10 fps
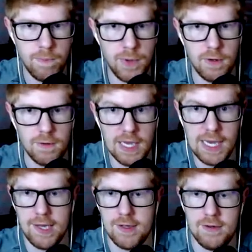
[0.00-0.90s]
Boo.
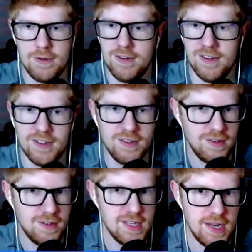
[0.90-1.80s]

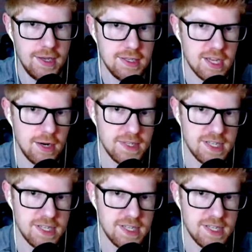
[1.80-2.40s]
Sorry, scared